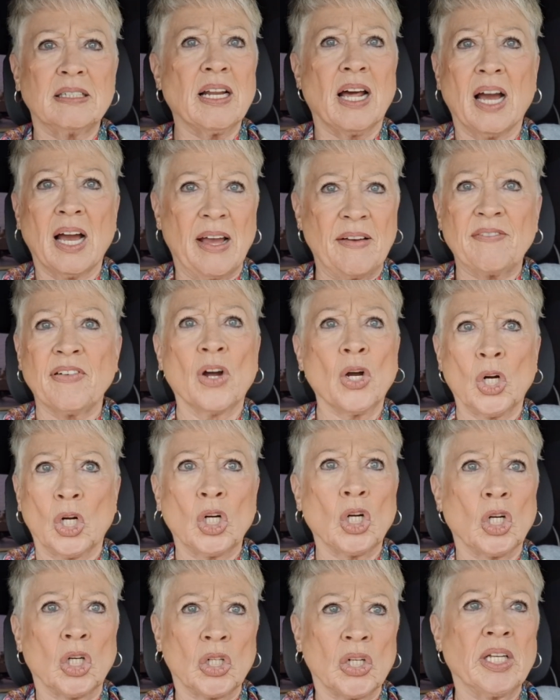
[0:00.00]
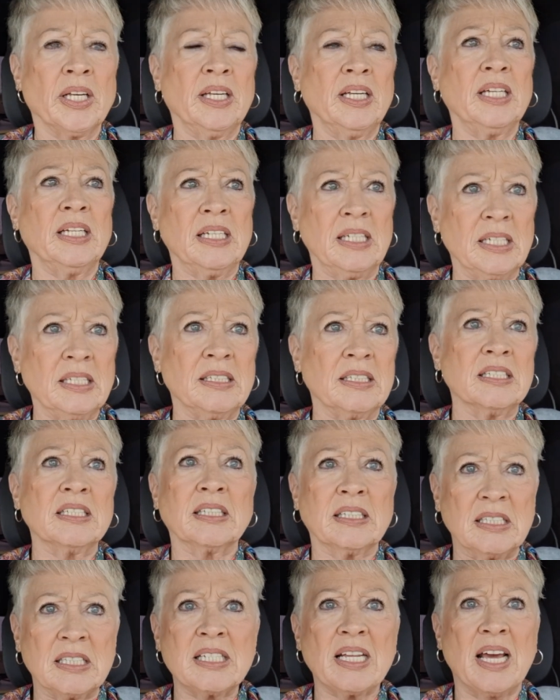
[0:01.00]
I've heard he
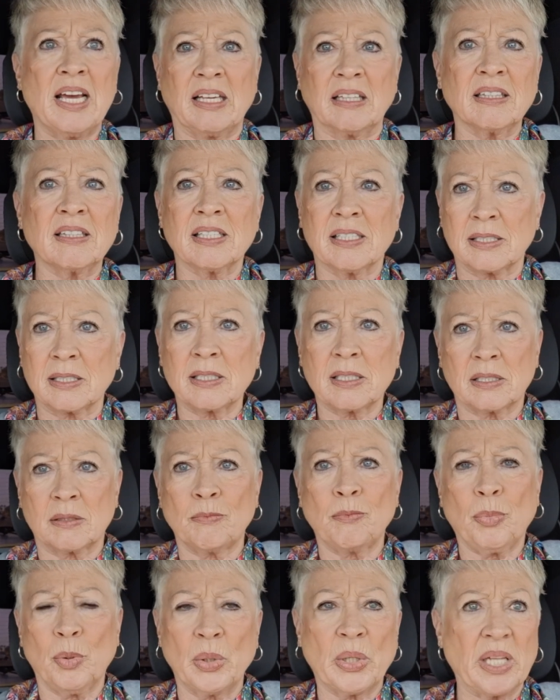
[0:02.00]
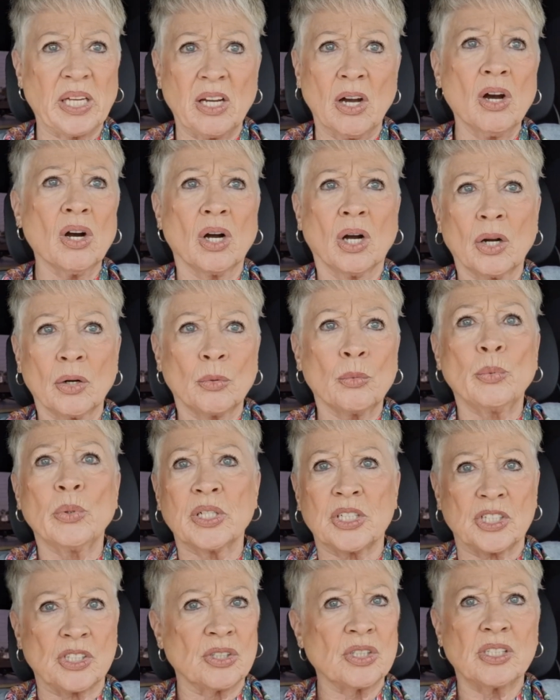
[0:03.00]
did take this pretty hard,
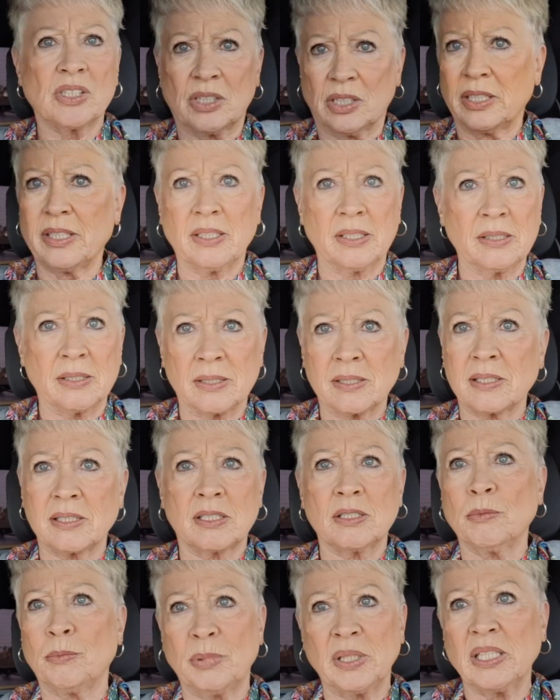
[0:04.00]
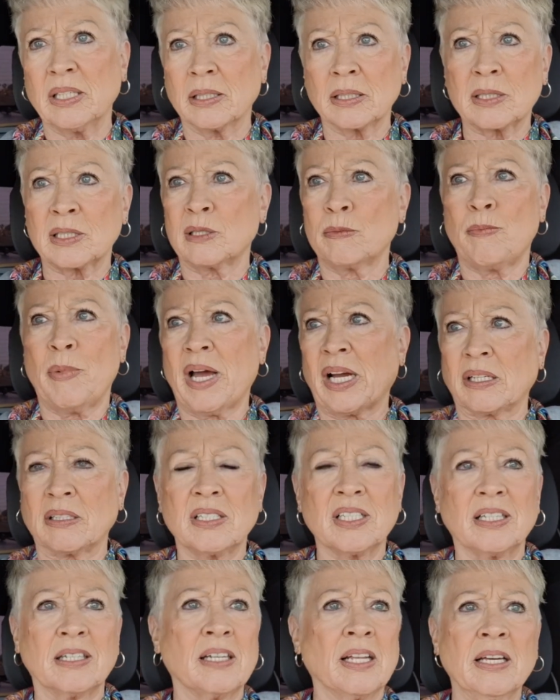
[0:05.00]
which is to be
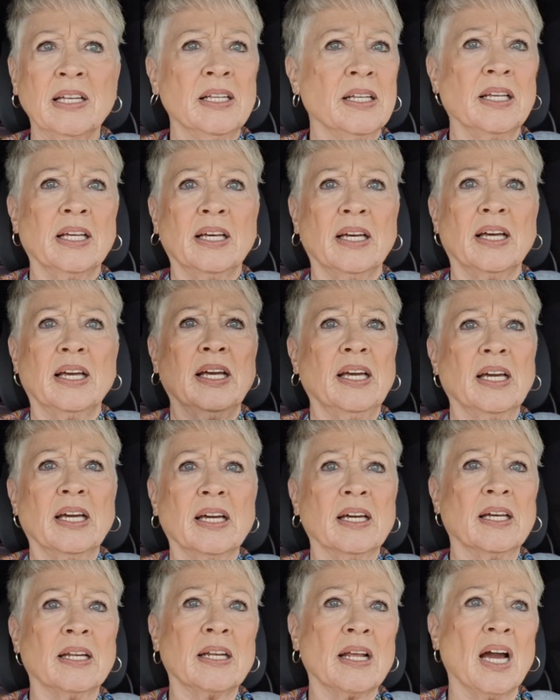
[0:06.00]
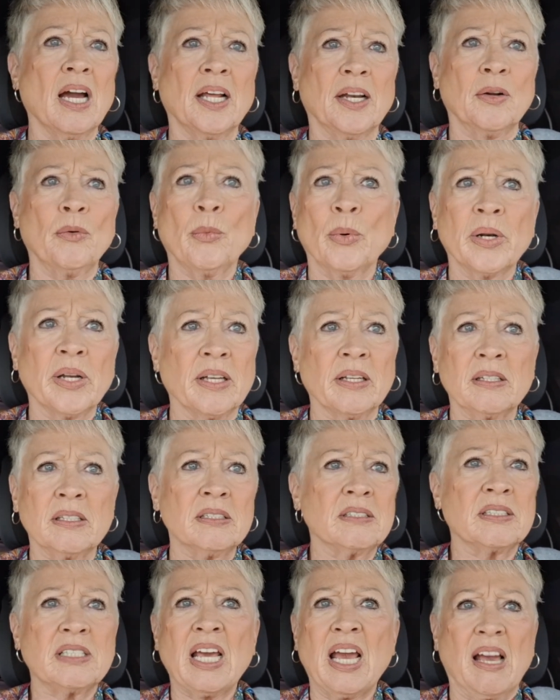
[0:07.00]
expected. And I don't want
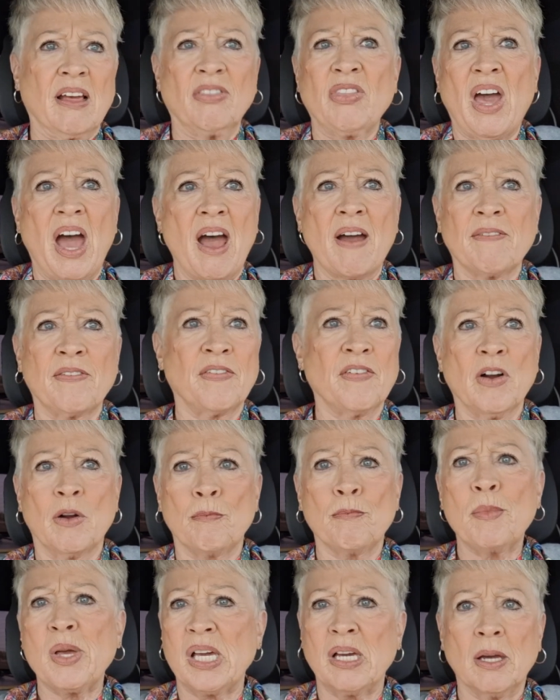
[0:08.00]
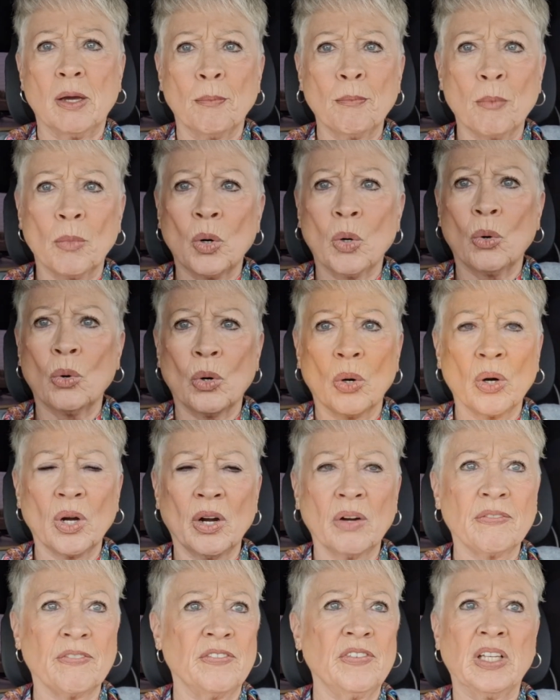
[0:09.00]
to take that from him
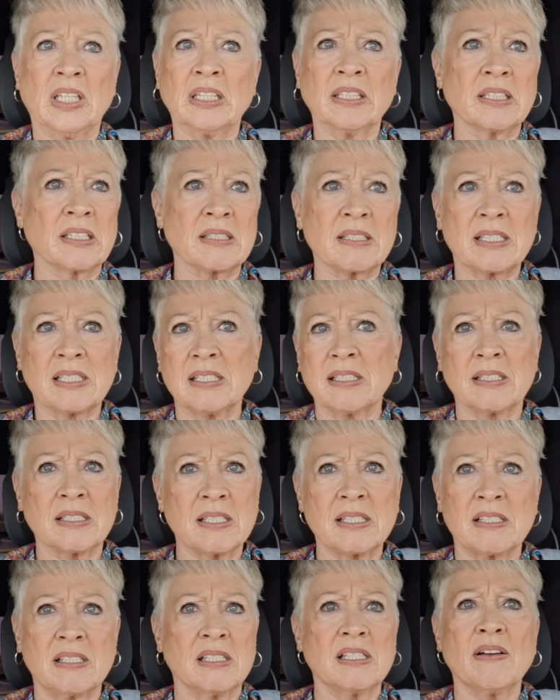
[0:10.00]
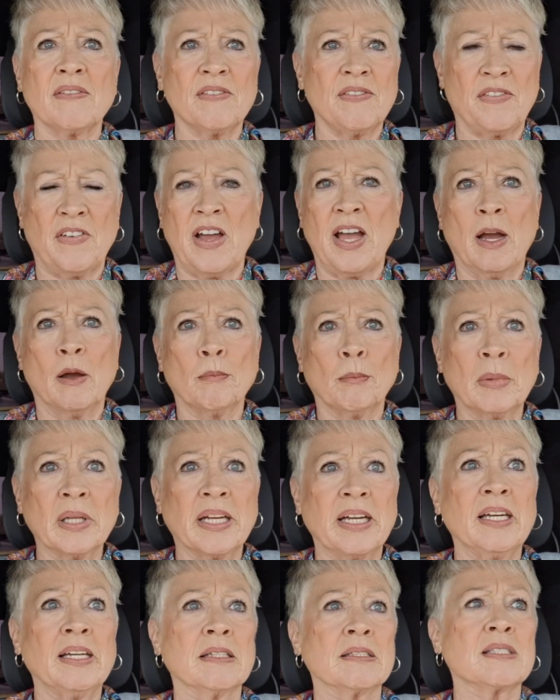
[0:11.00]
or Felix's
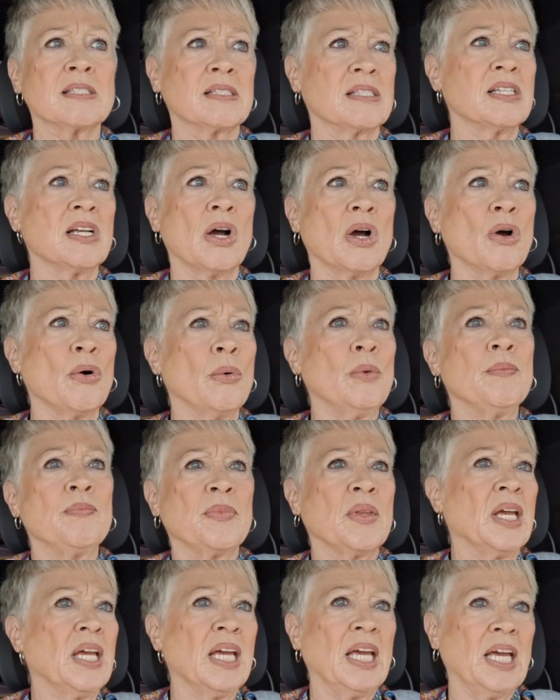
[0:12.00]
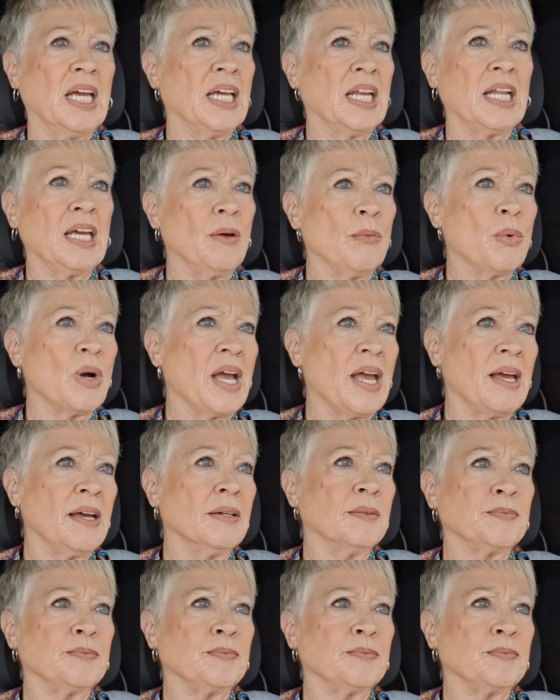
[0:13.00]
family. So, anyway,